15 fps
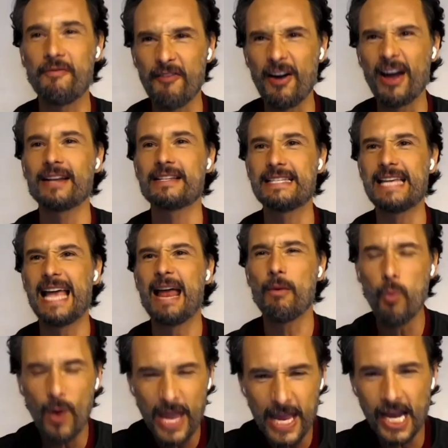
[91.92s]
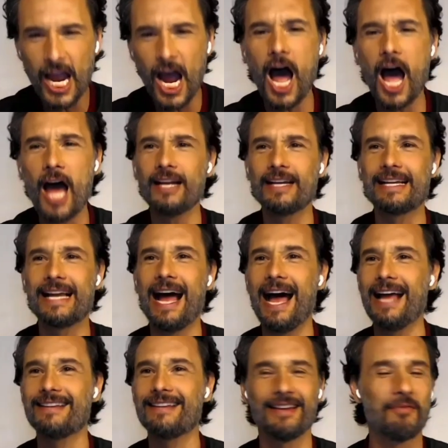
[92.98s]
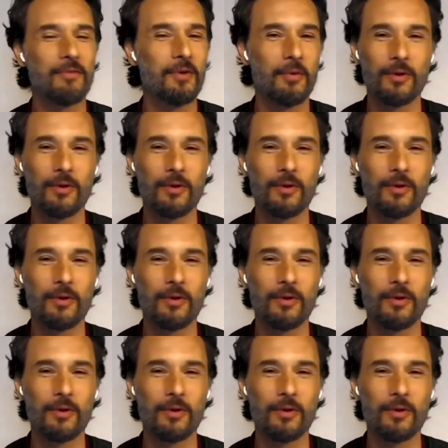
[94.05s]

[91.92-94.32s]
they finally said, we got it, guys.